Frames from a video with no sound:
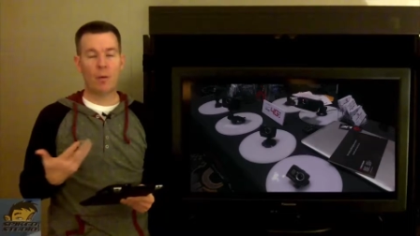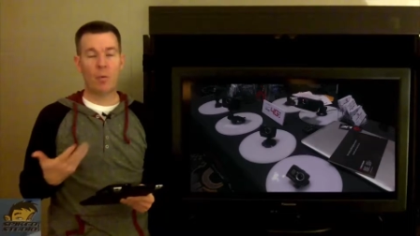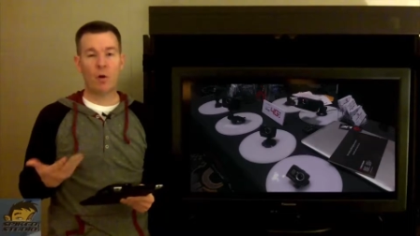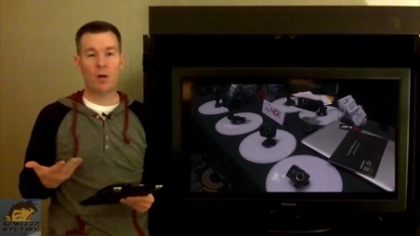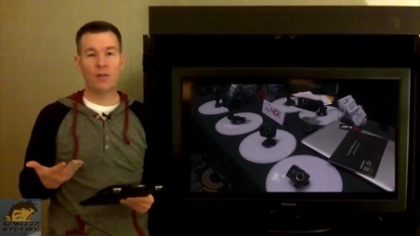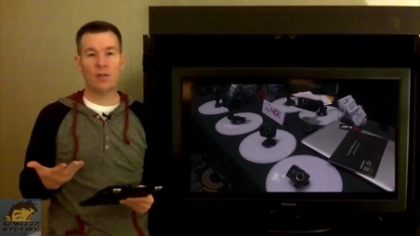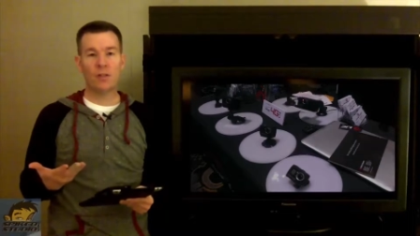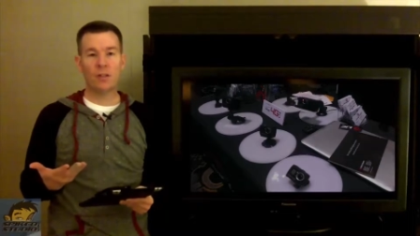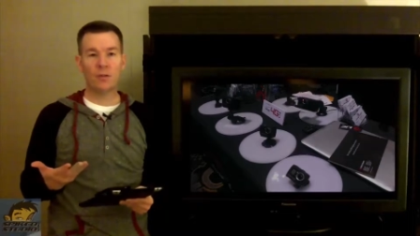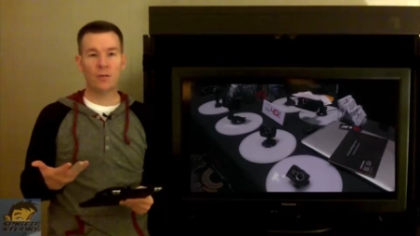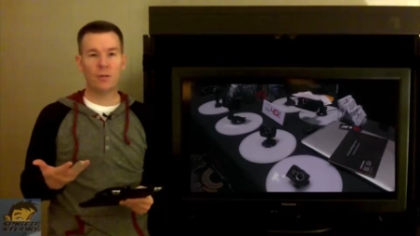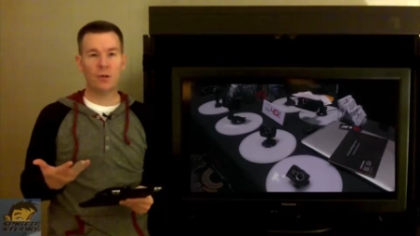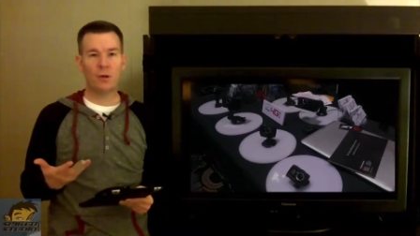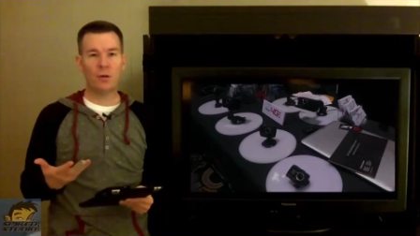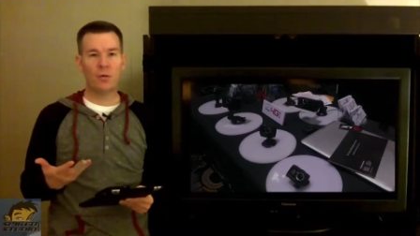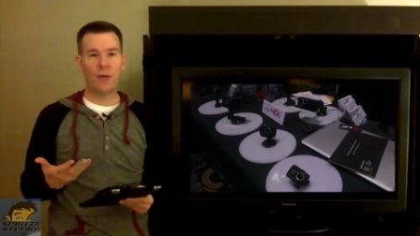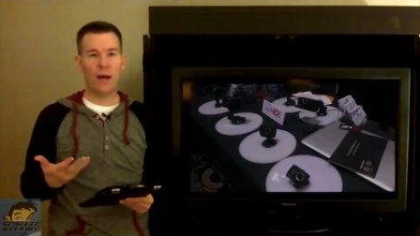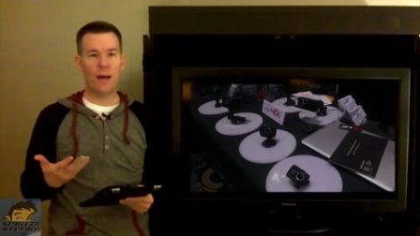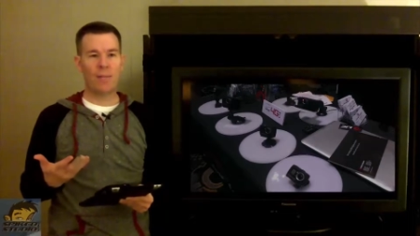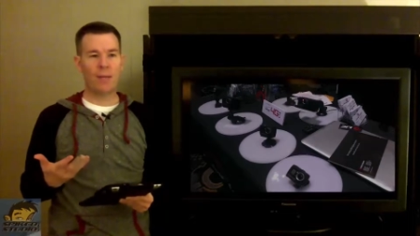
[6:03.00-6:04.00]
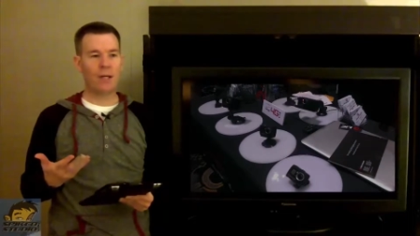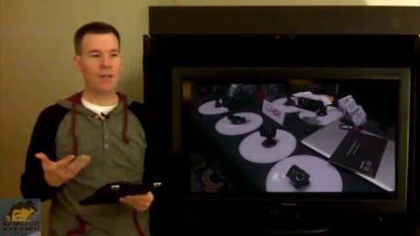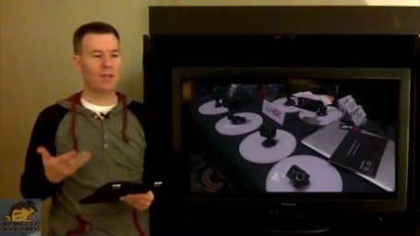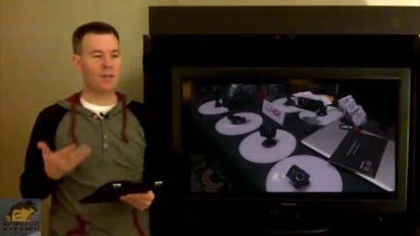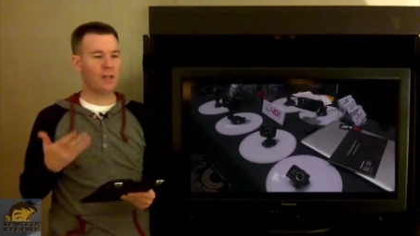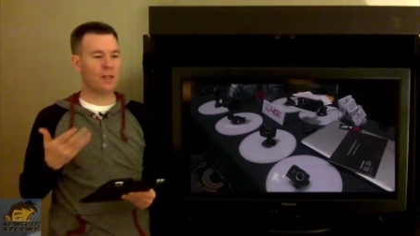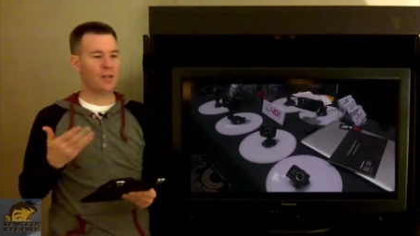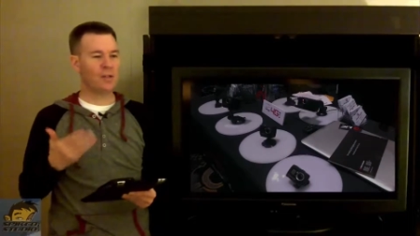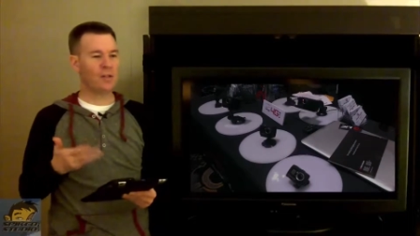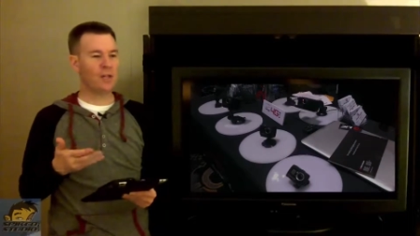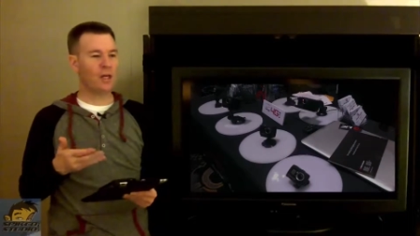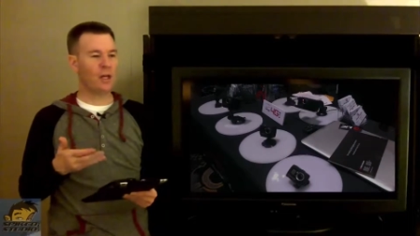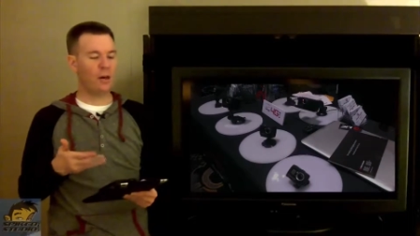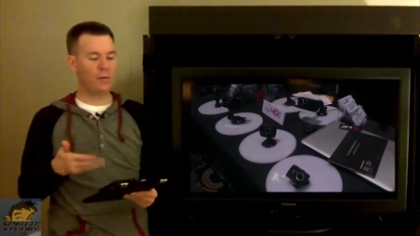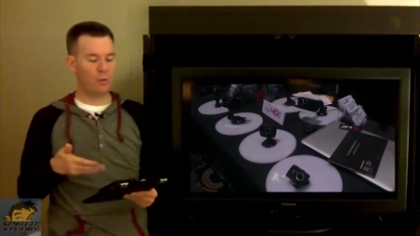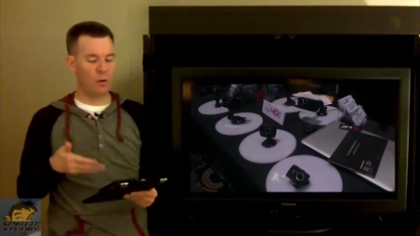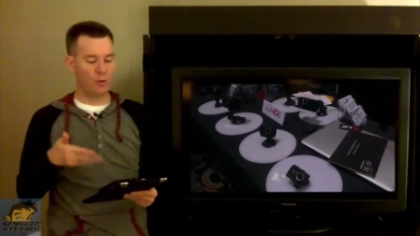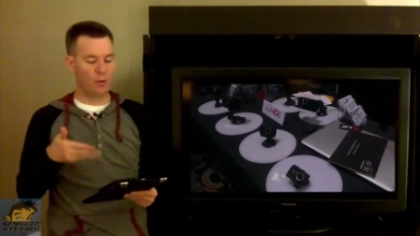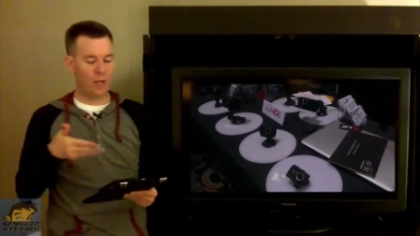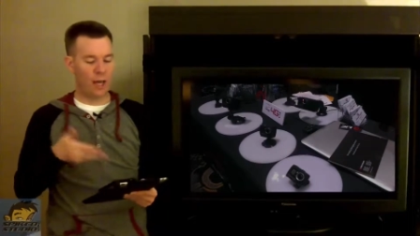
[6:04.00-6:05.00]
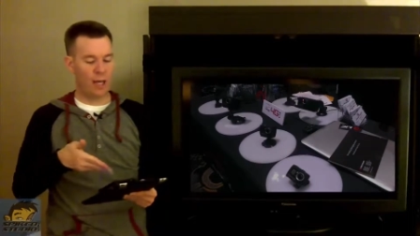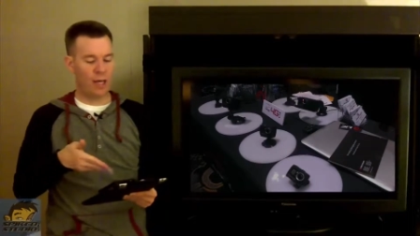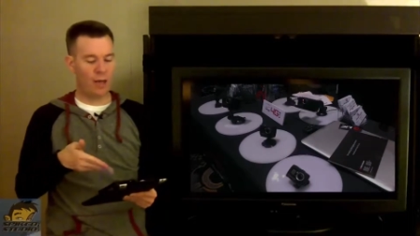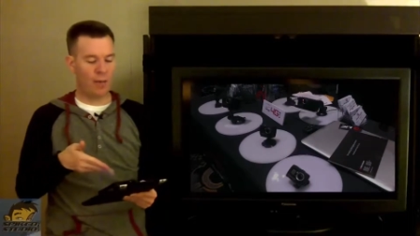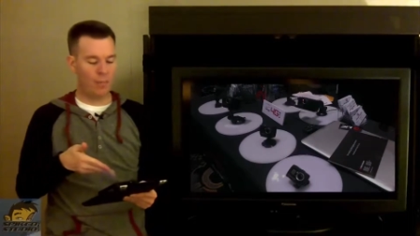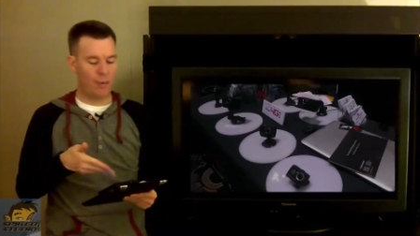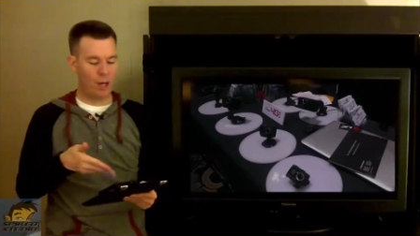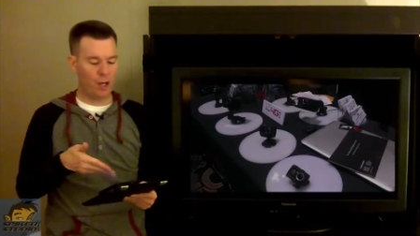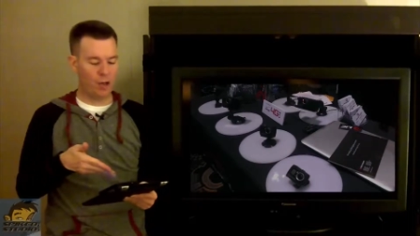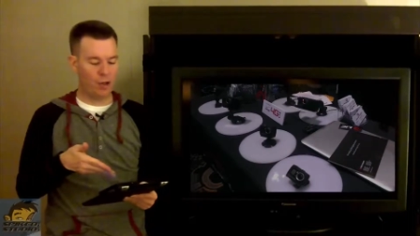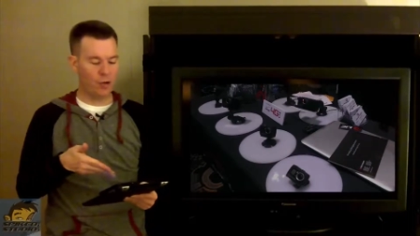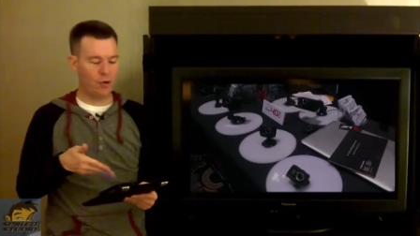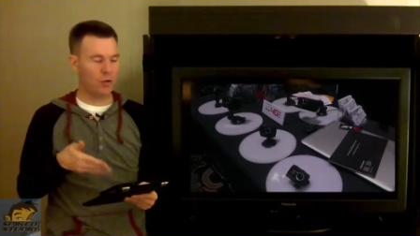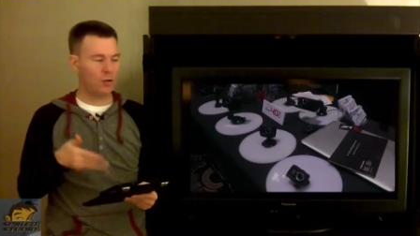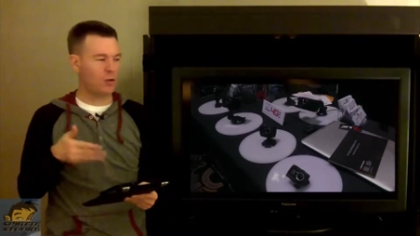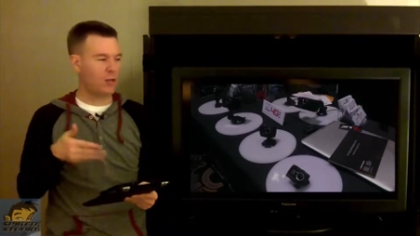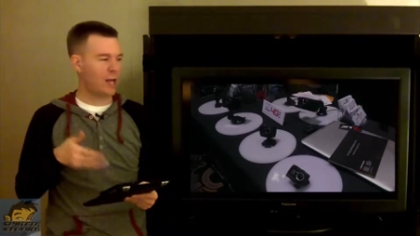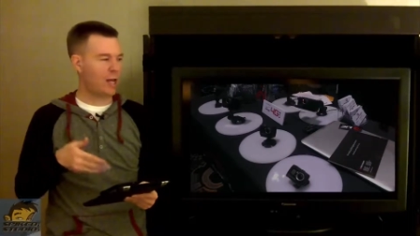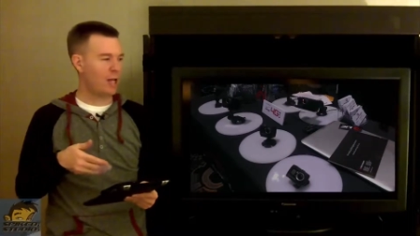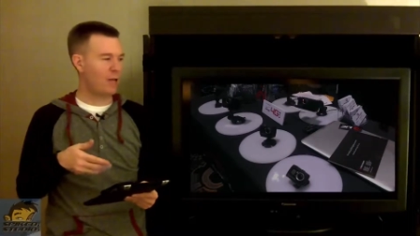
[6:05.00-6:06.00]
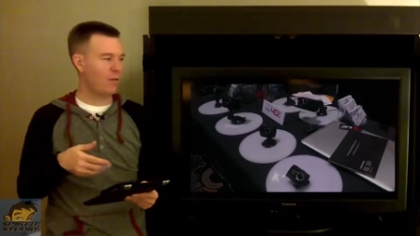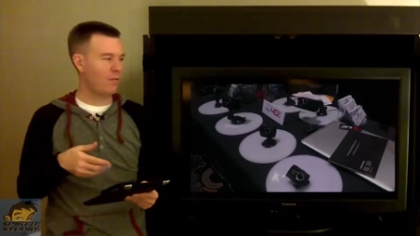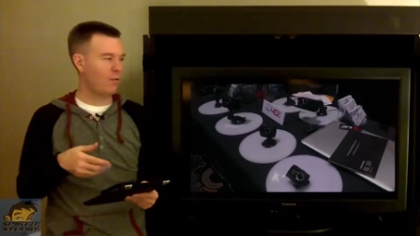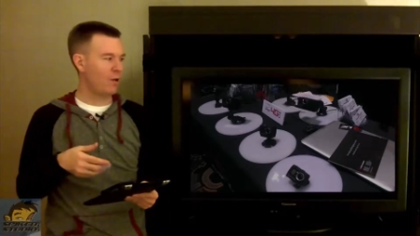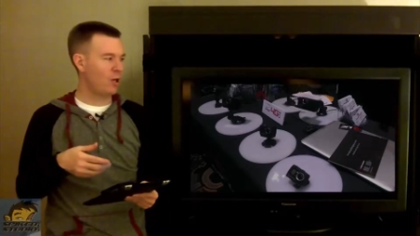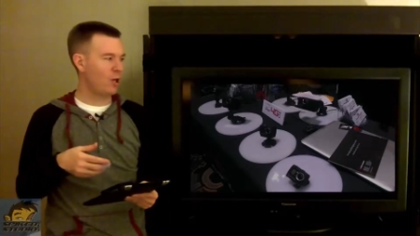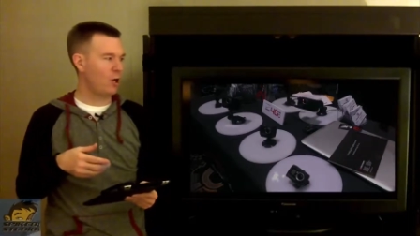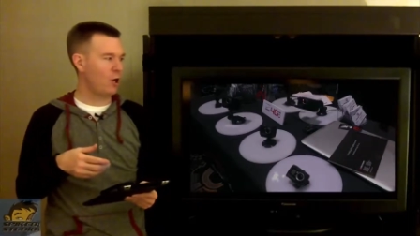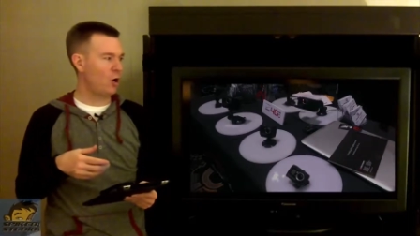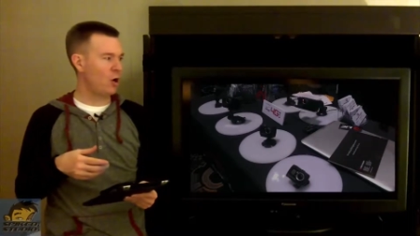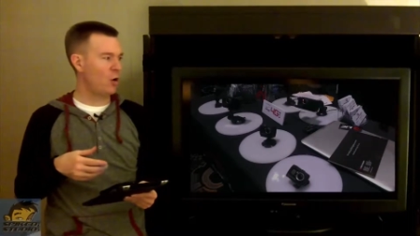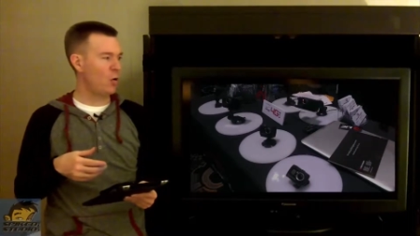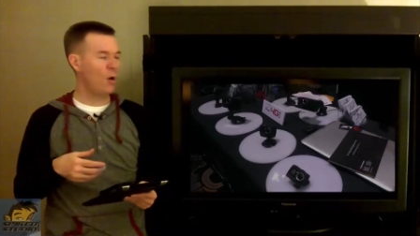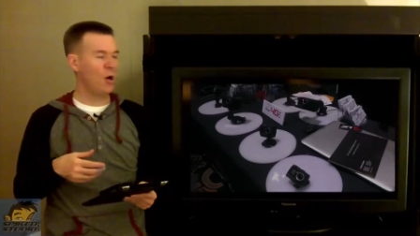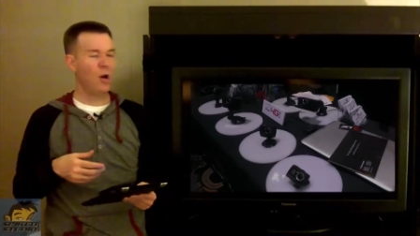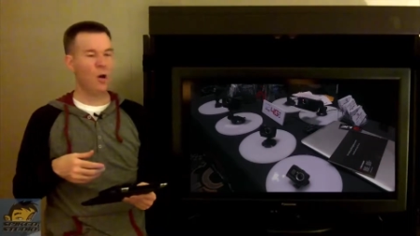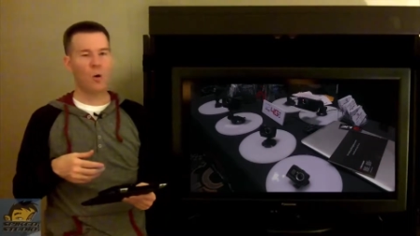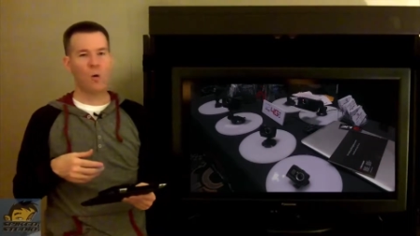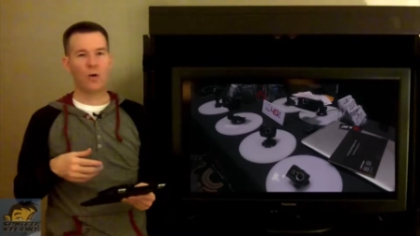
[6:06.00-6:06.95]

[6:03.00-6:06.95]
What is this for you? That means that instead of you taking pictures or taking video